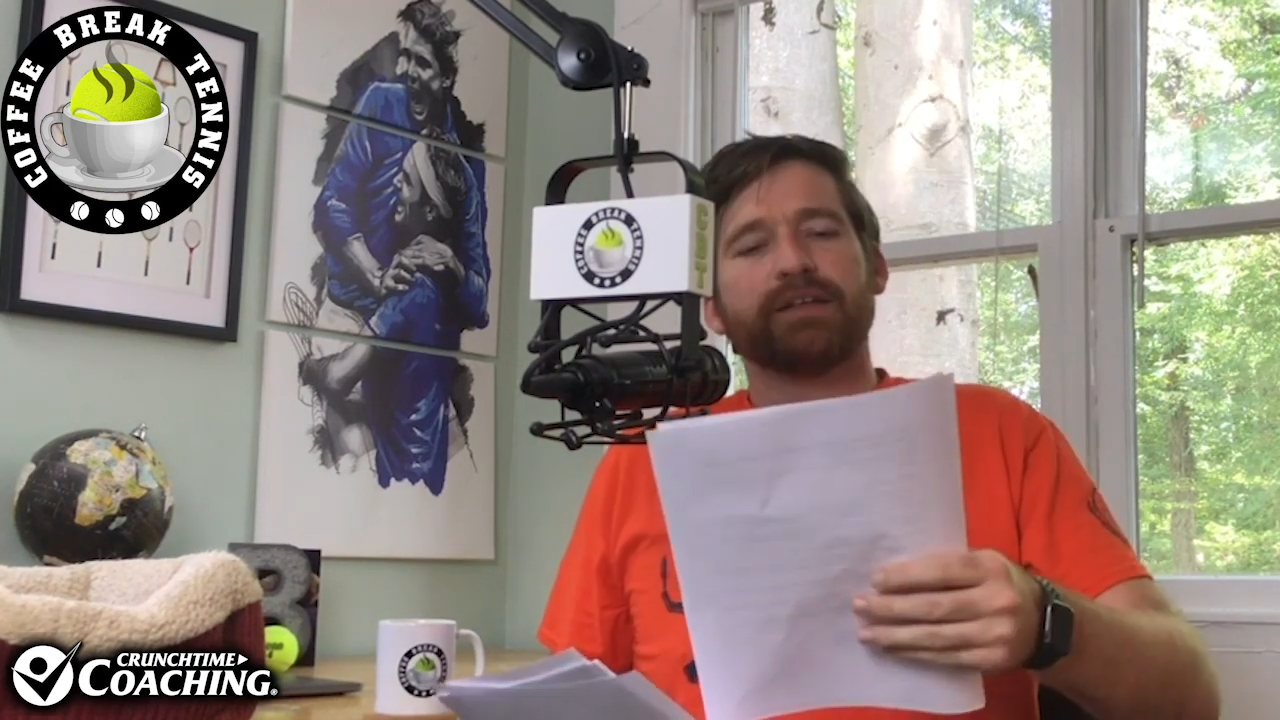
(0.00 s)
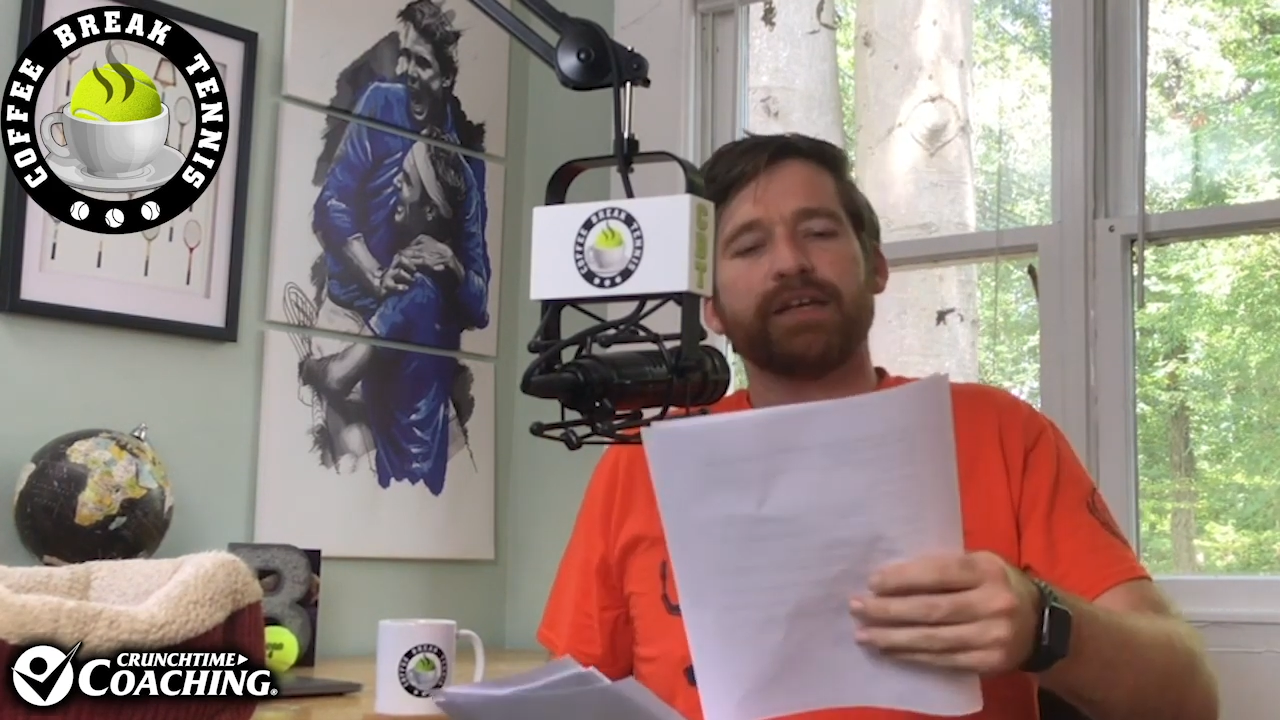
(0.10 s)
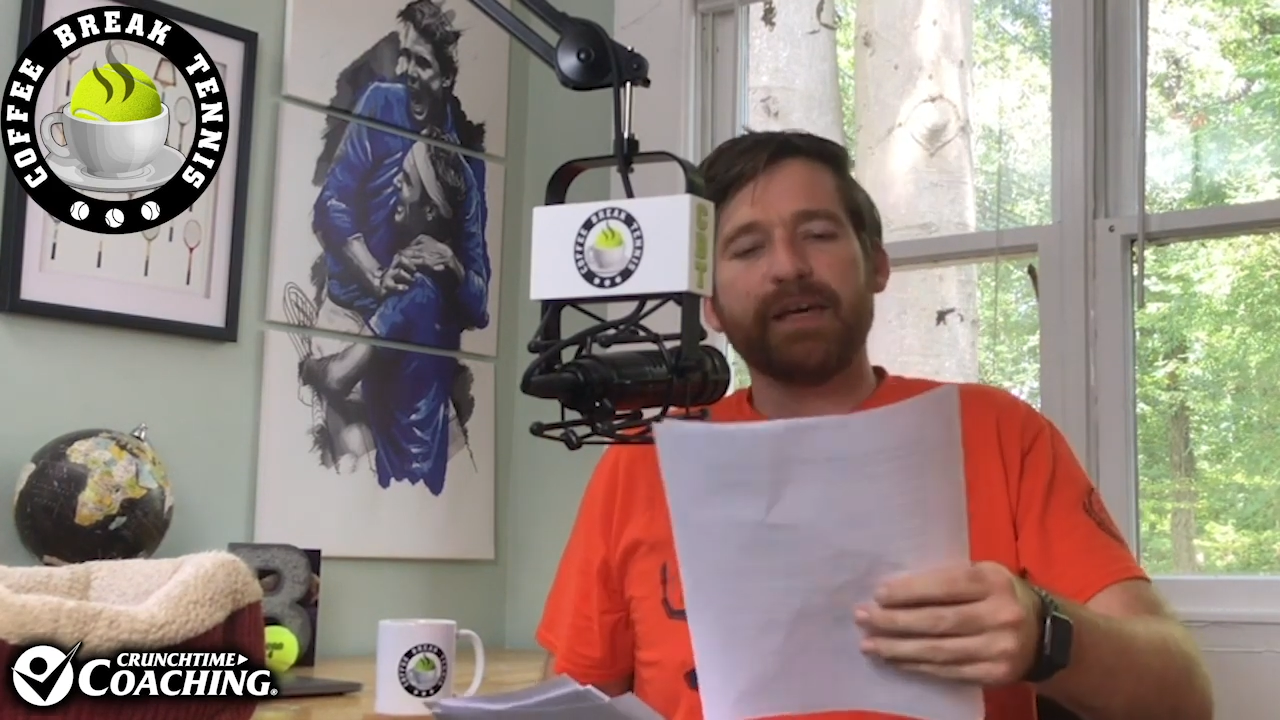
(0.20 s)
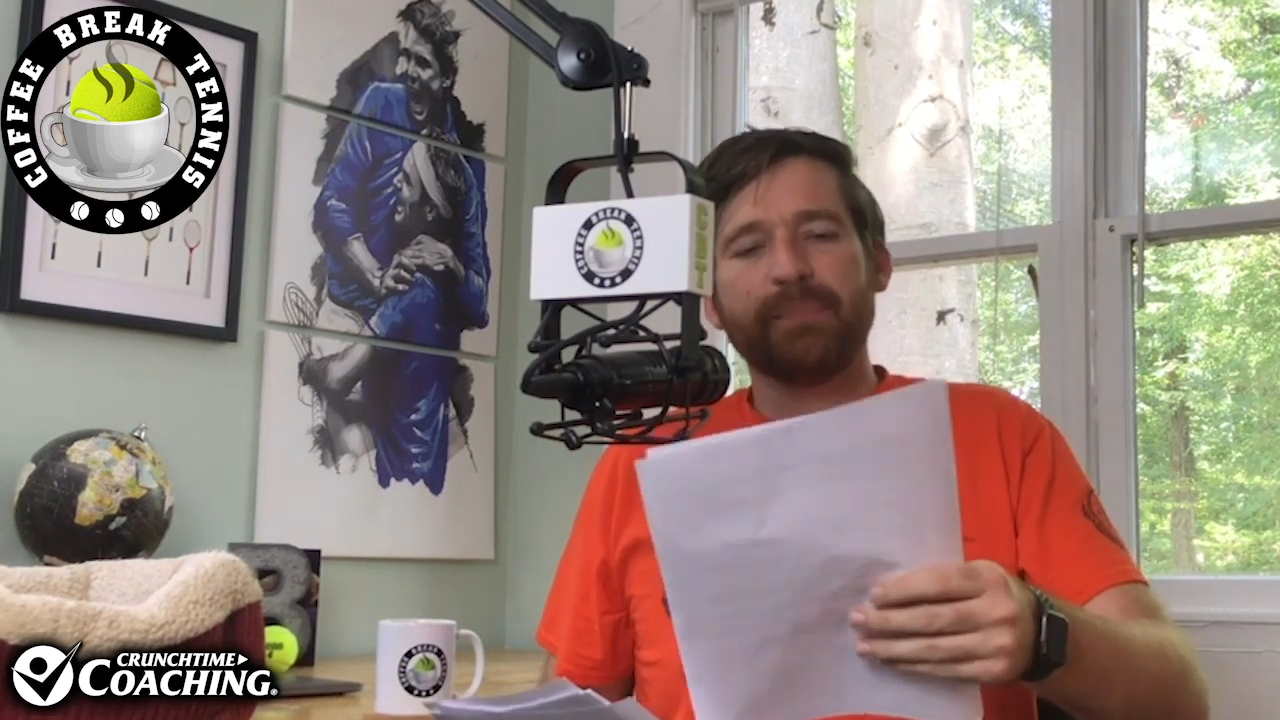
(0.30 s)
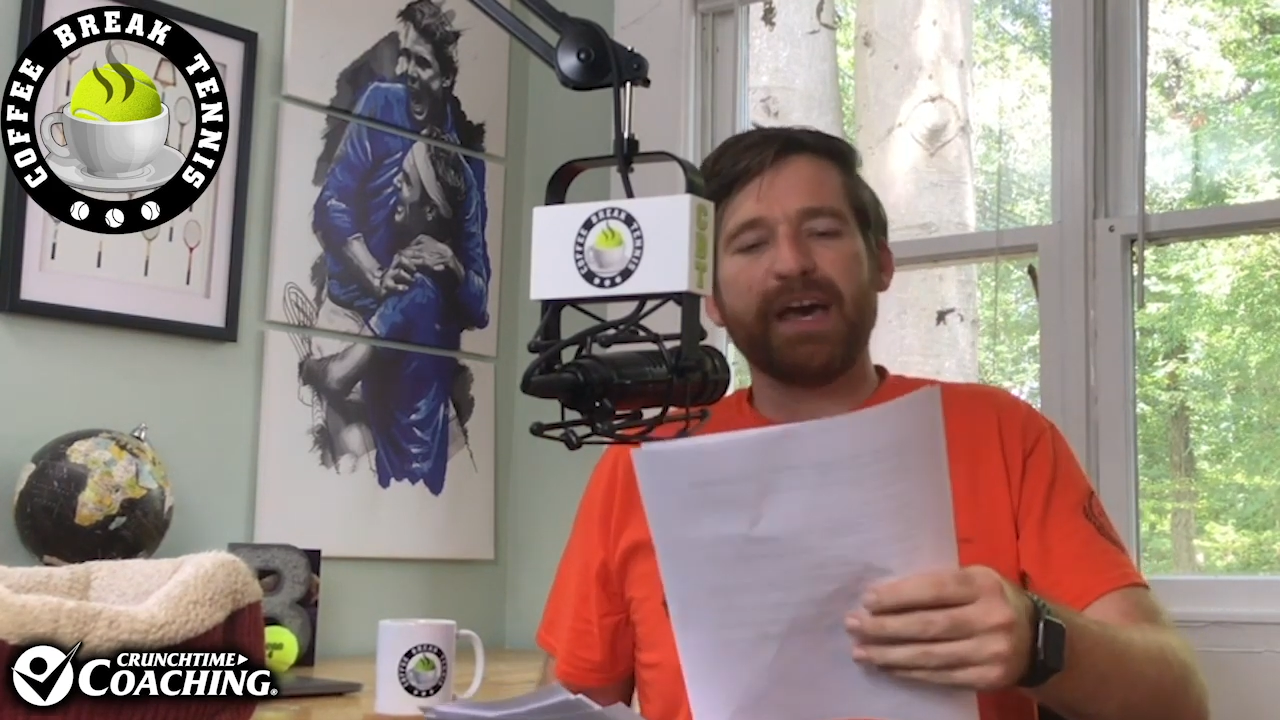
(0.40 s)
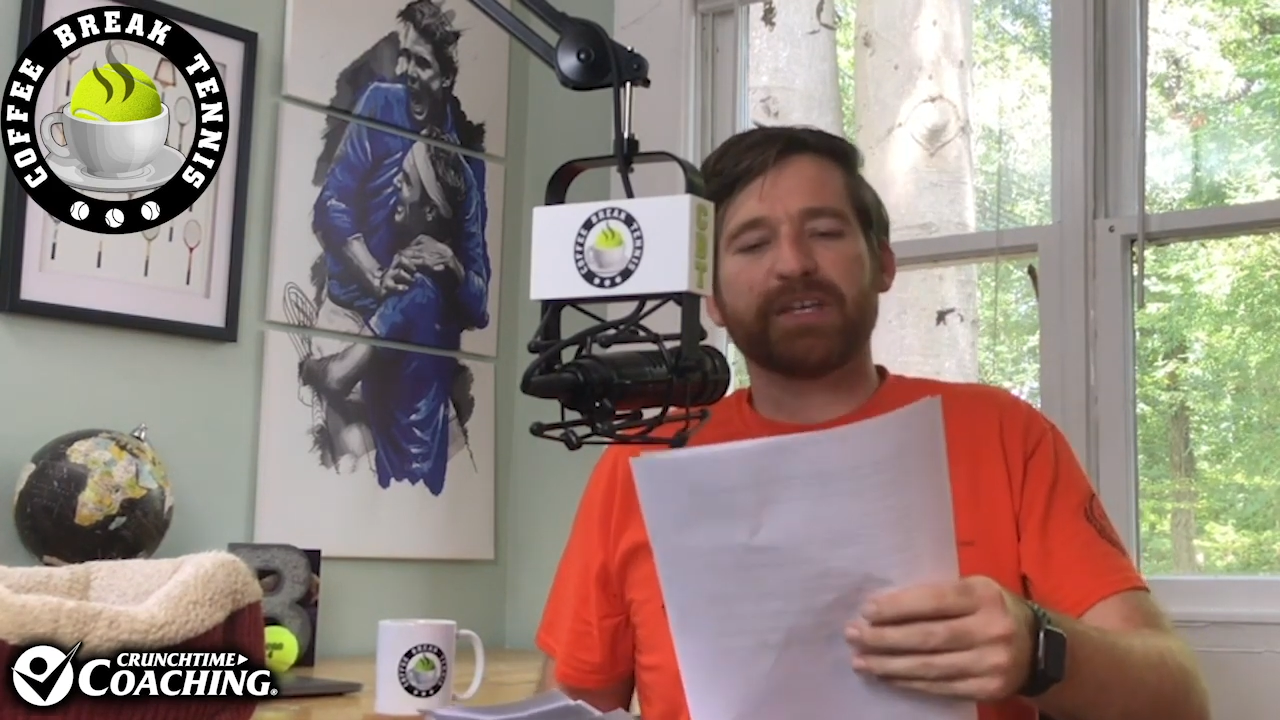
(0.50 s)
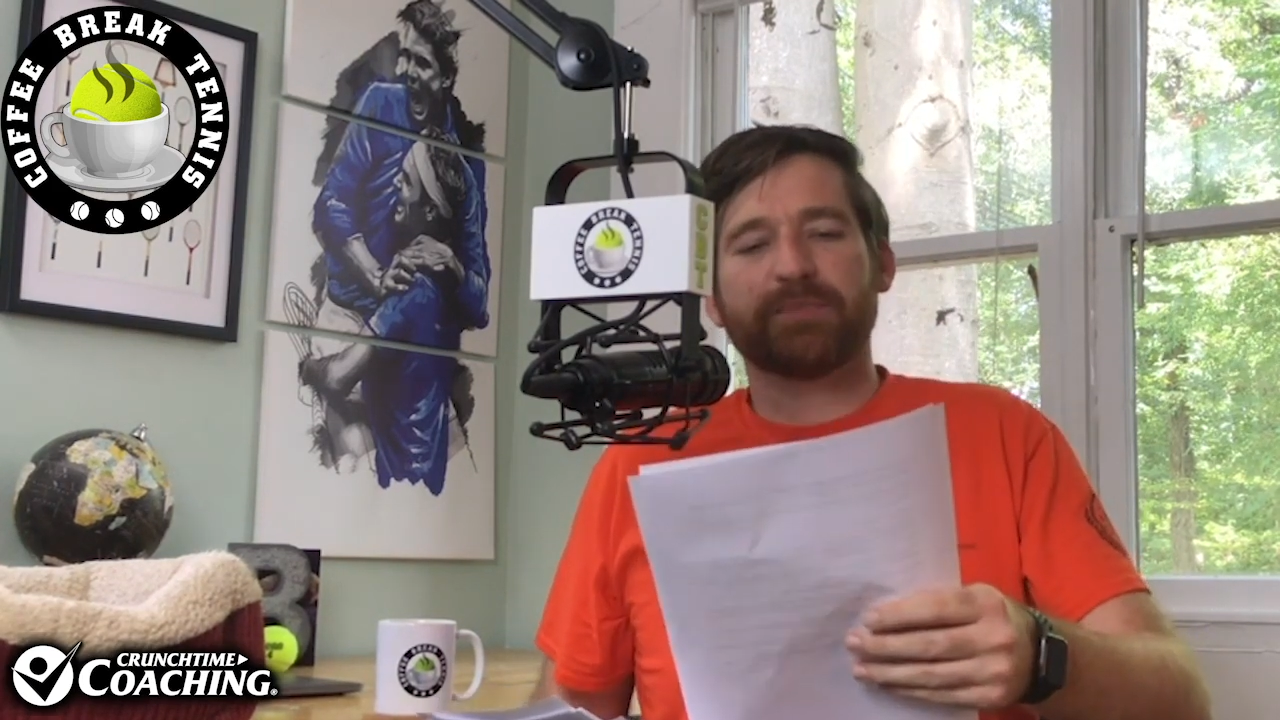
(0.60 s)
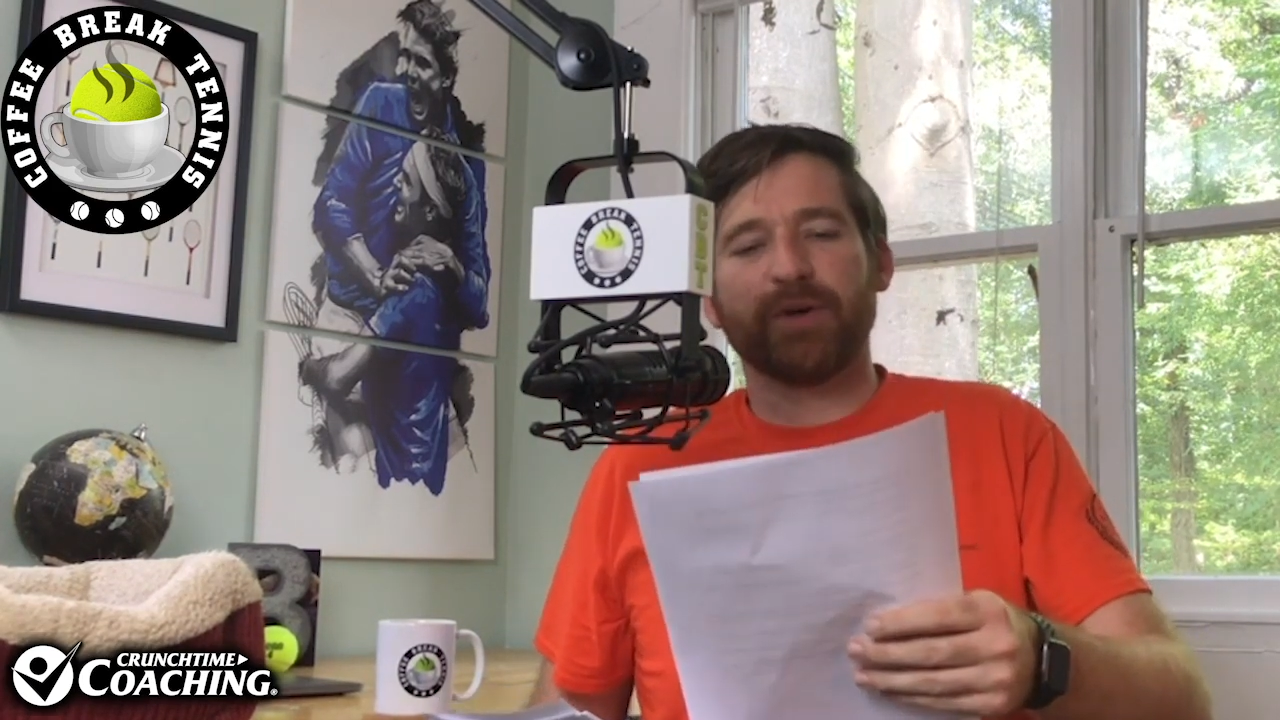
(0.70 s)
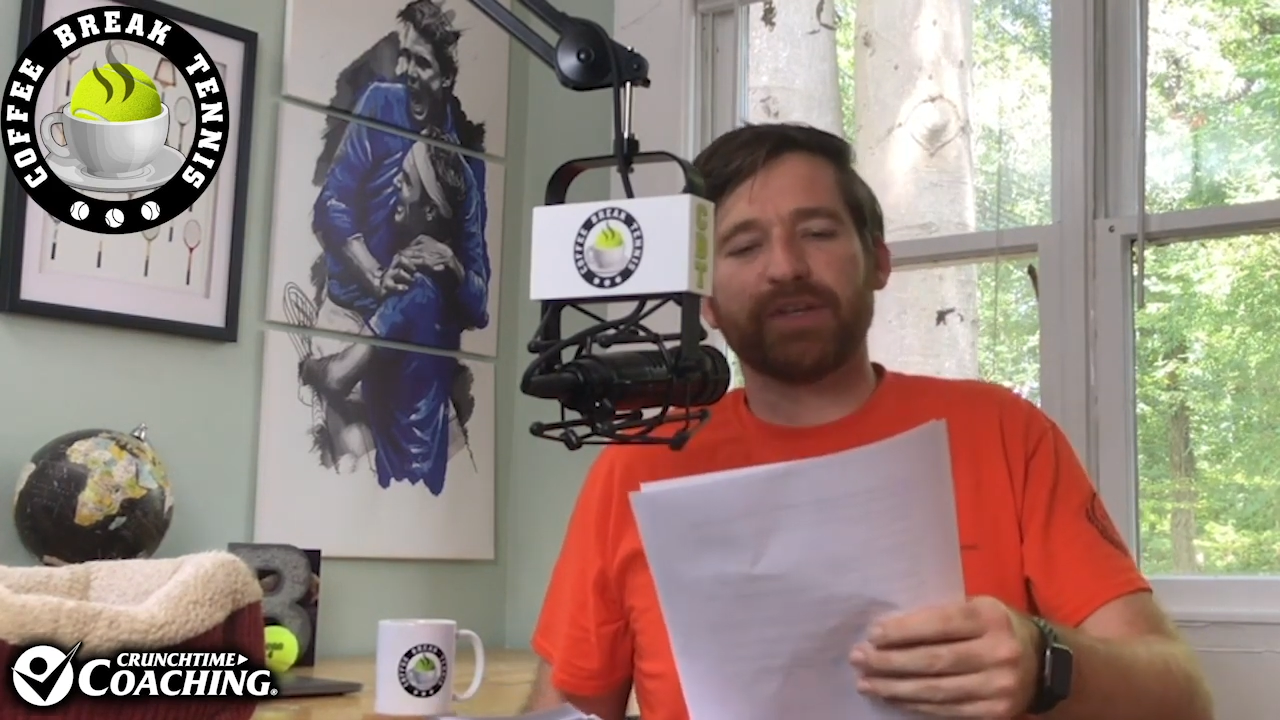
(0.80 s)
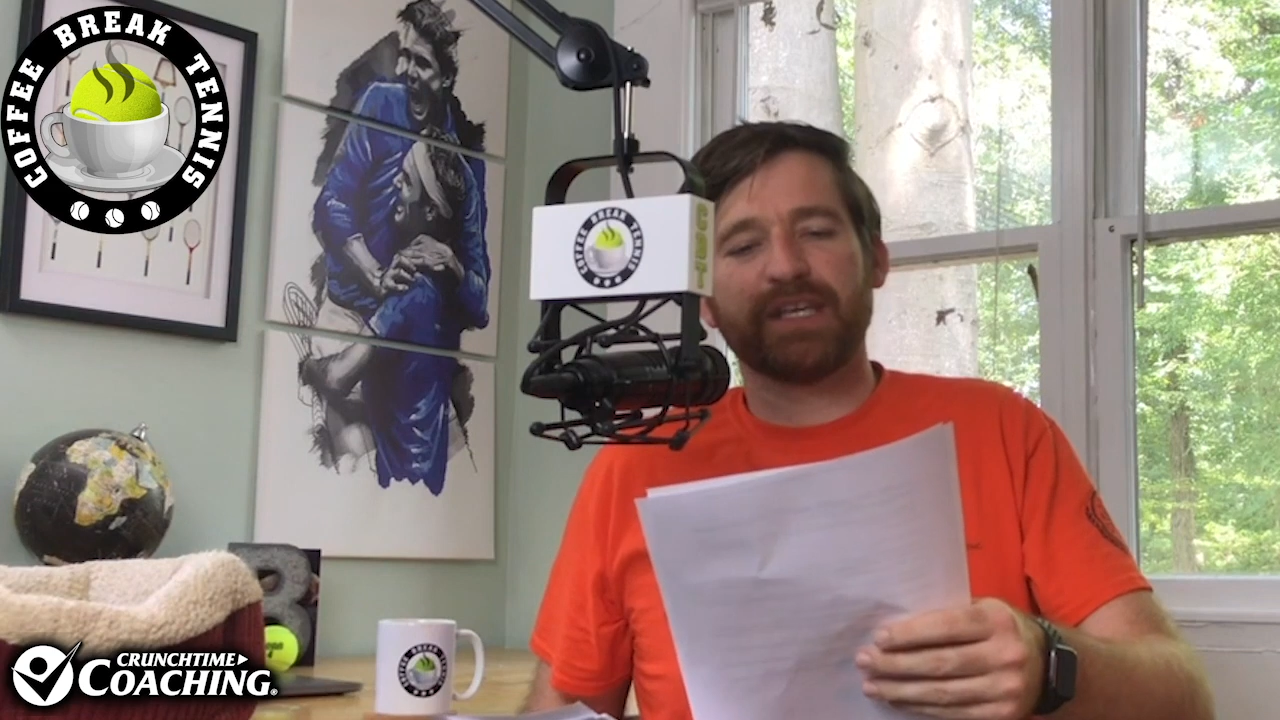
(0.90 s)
Hip expert